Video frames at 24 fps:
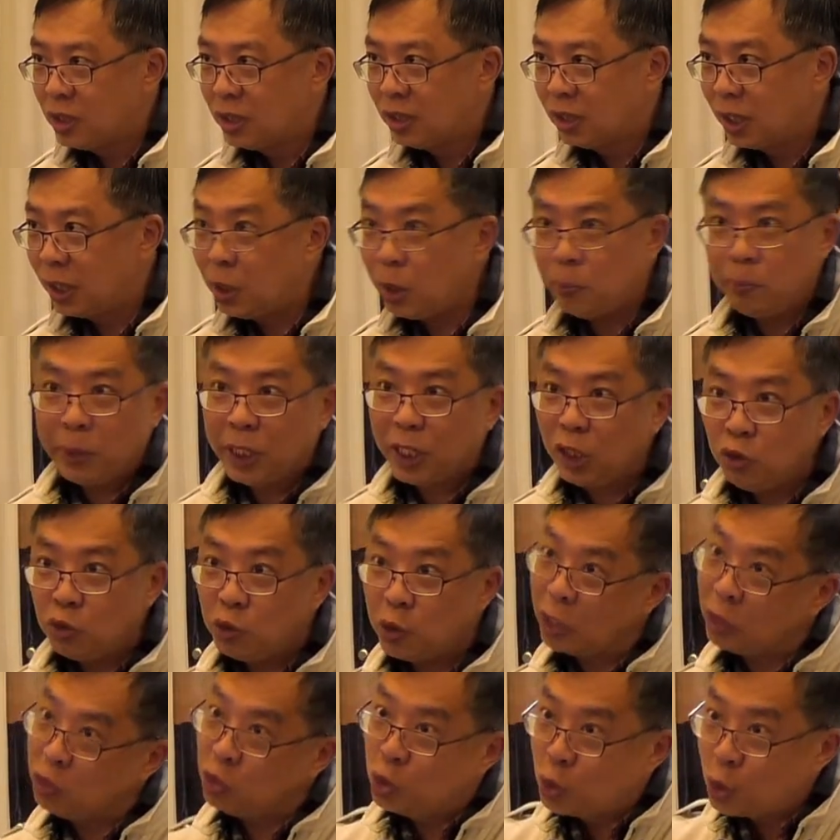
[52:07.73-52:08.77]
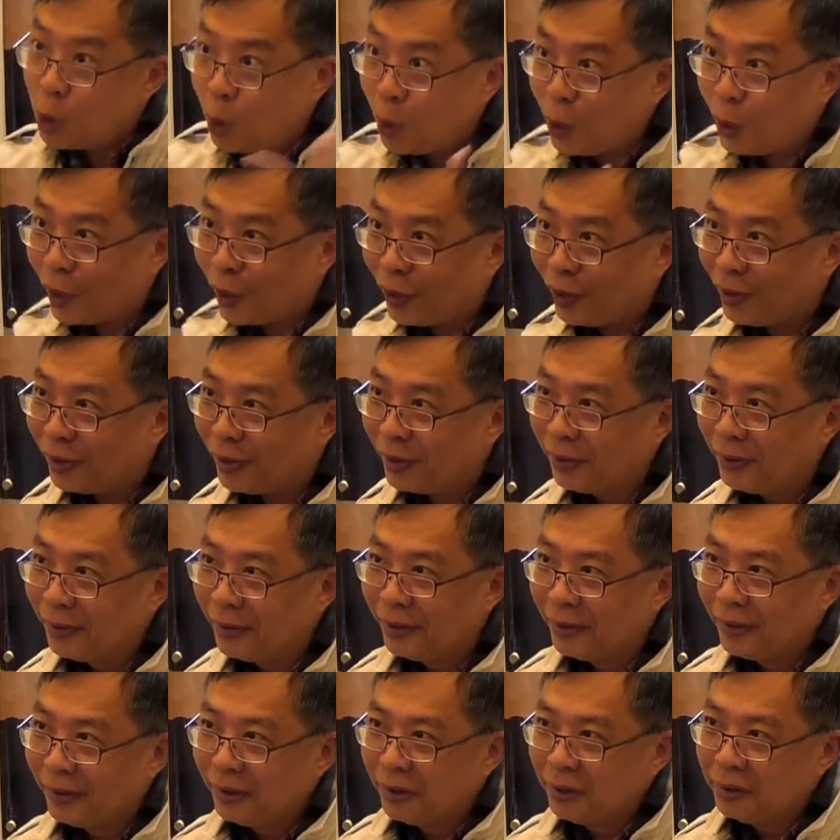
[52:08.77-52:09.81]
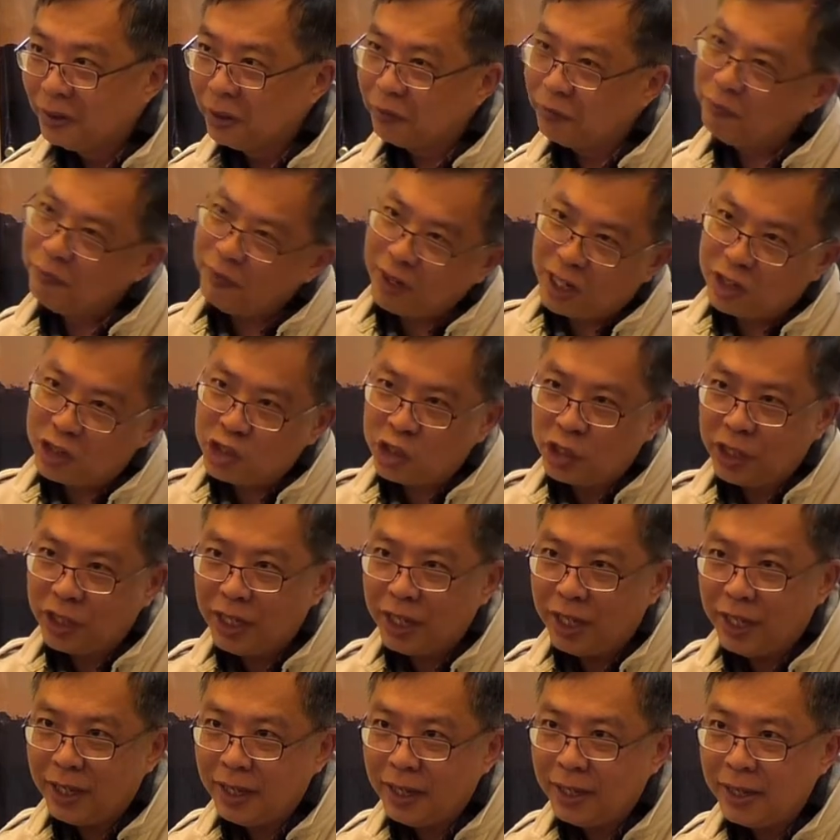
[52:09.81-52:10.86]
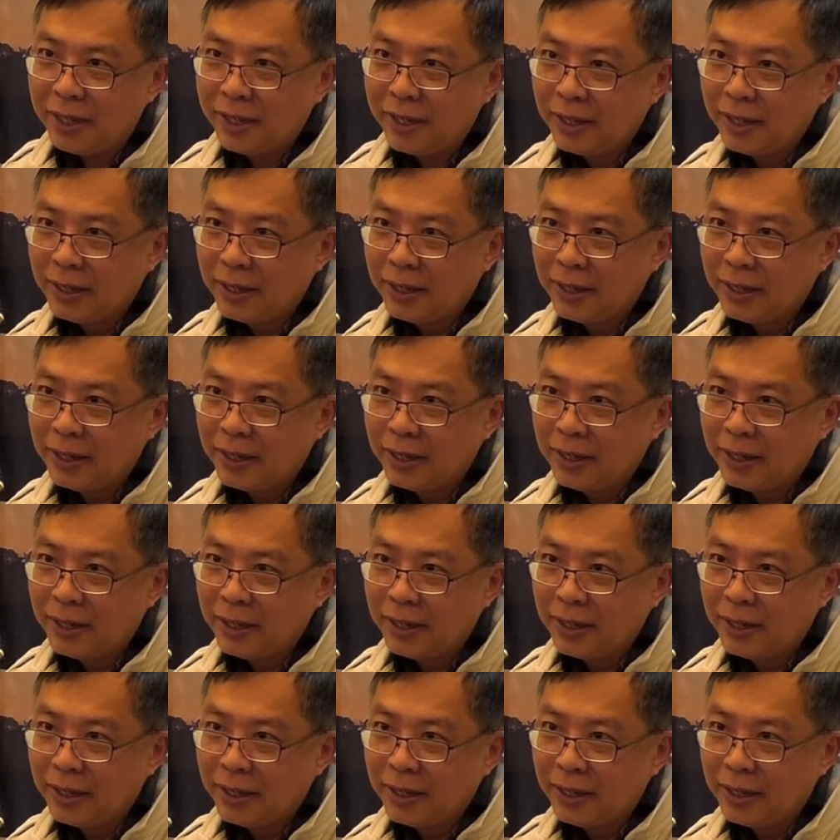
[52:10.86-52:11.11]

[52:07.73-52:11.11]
then they begin to enjoy the fleshly